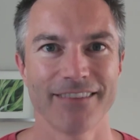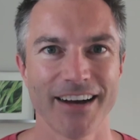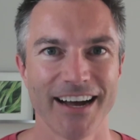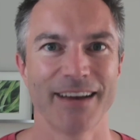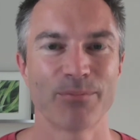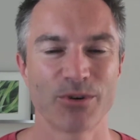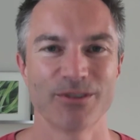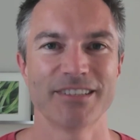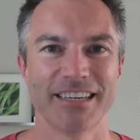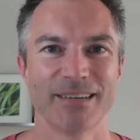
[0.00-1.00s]
a high
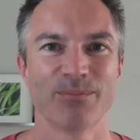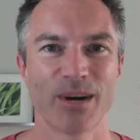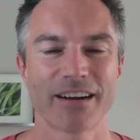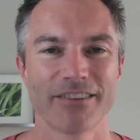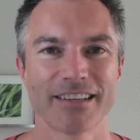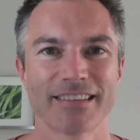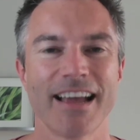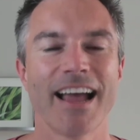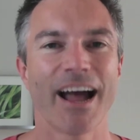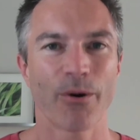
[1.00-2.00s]
protein breakfast.
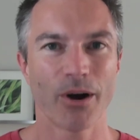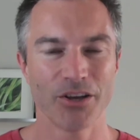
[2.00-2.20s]
I want